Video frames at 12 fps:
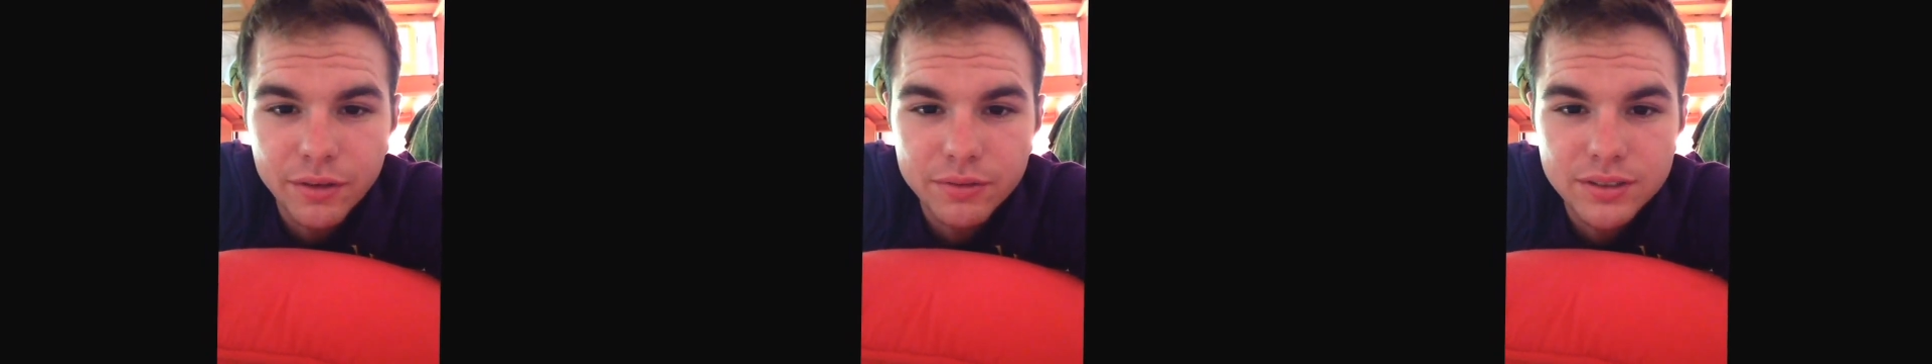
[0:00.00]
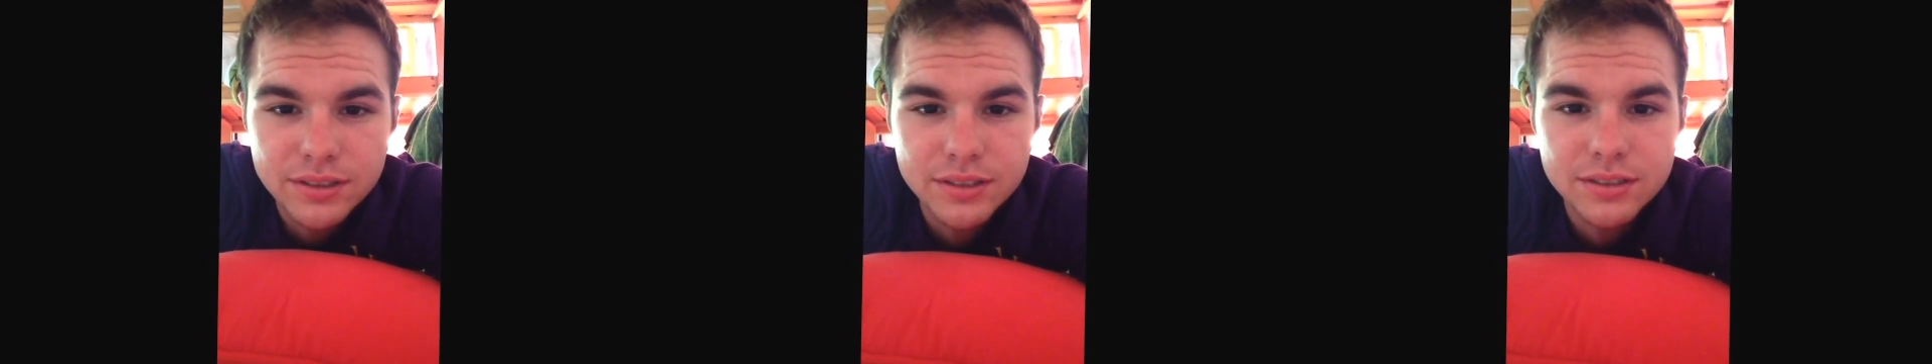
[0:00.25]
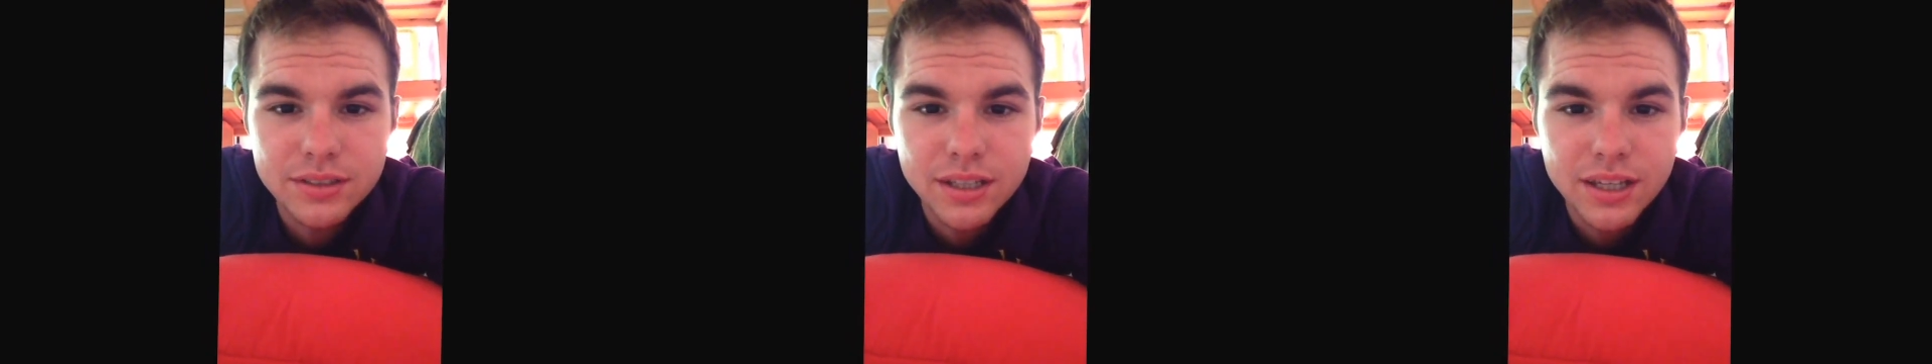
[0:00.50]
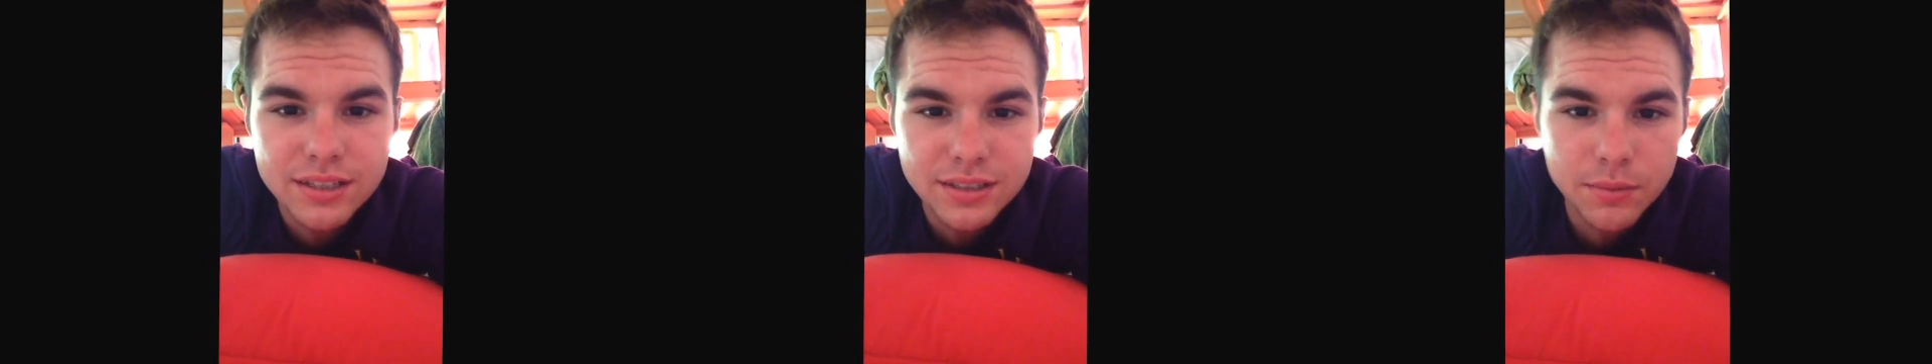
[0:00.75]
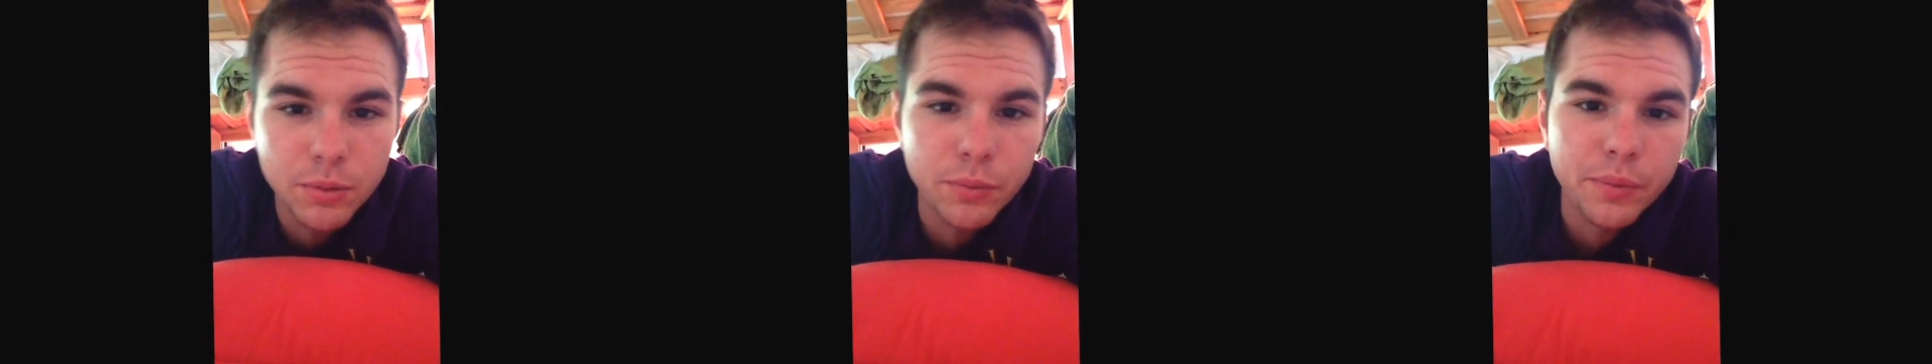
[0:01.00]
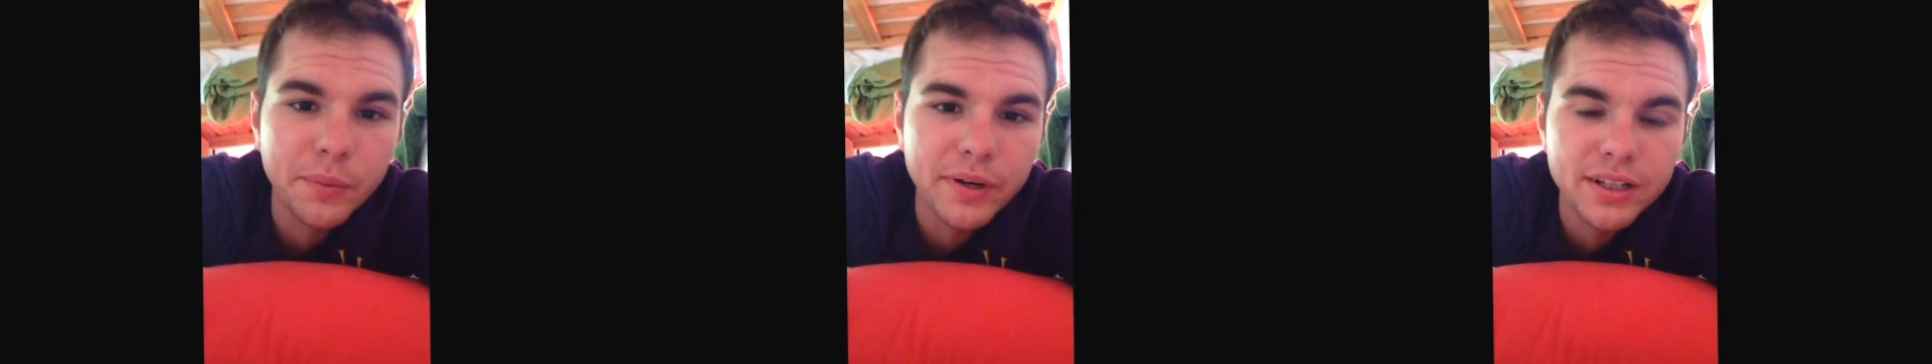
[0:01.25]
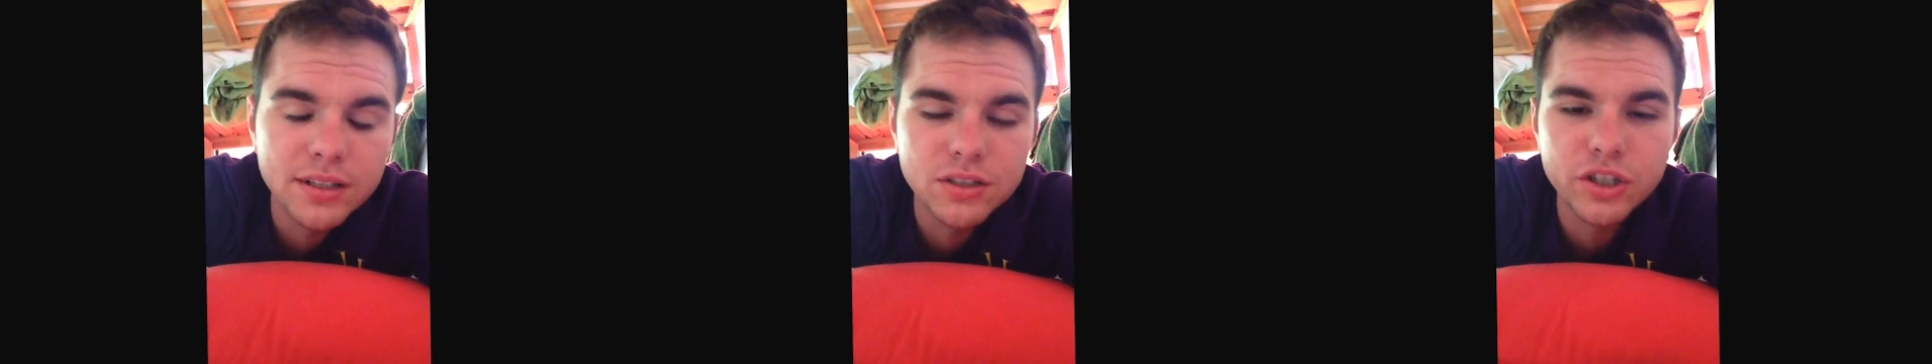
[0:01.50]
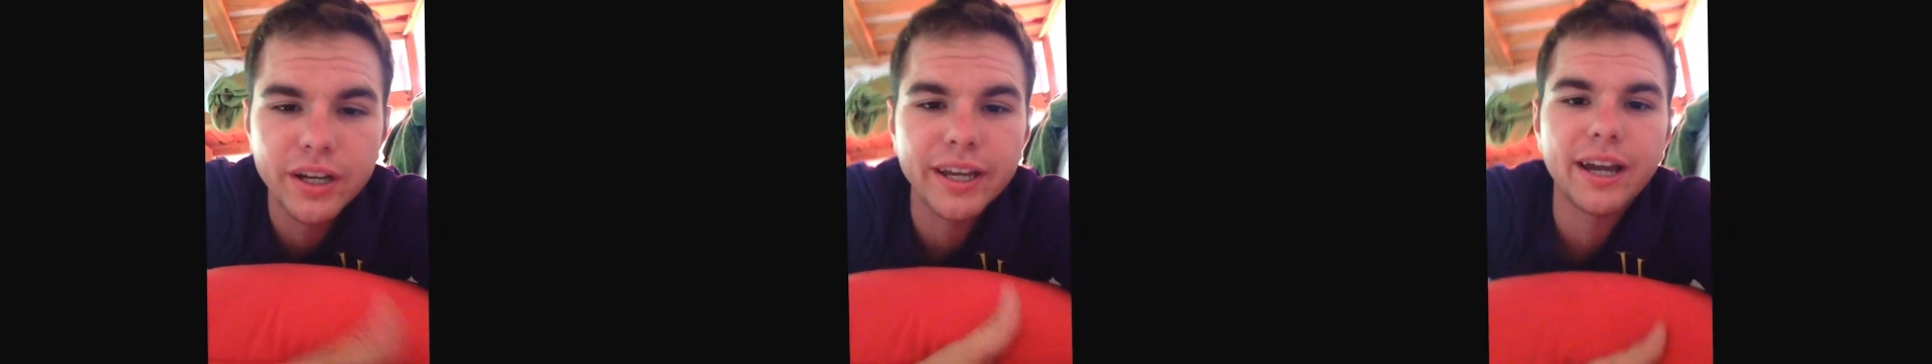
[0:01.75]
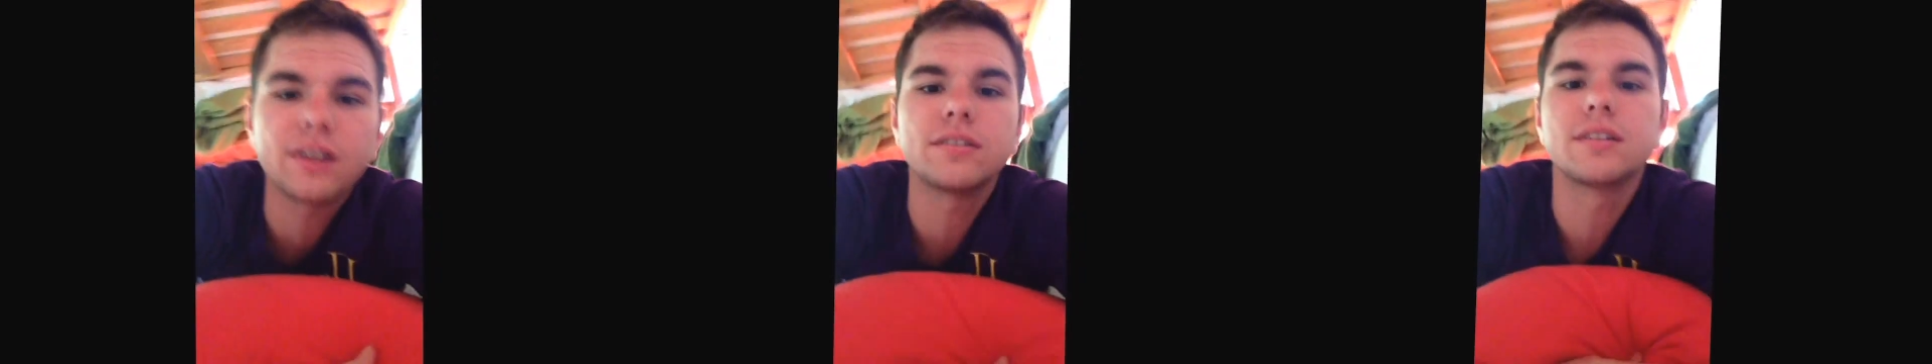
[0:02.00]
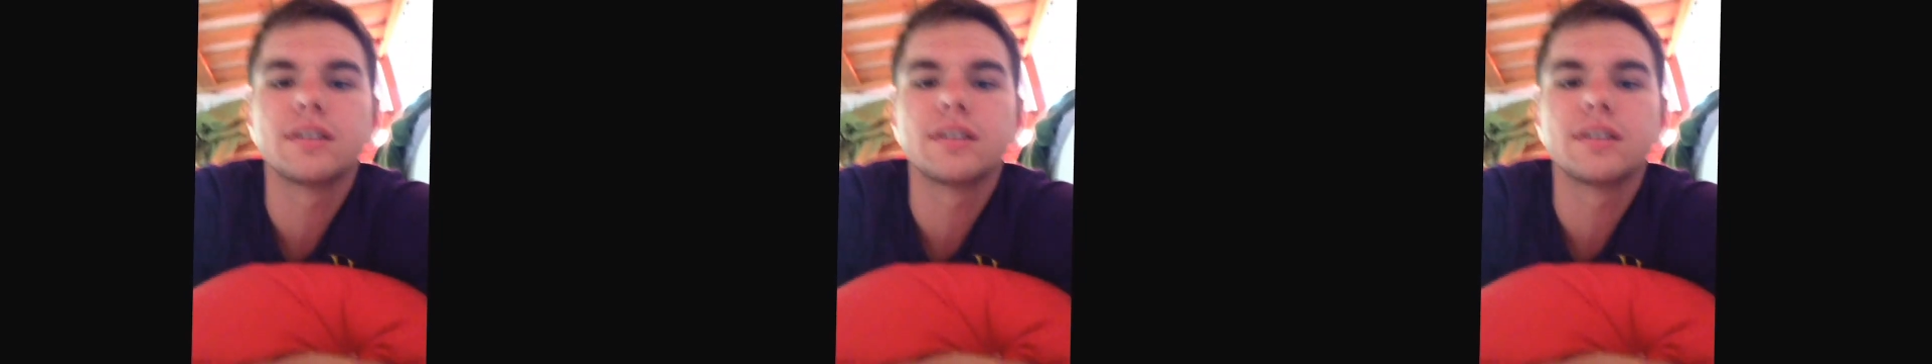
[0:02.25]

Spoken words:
was something we wanted to check out.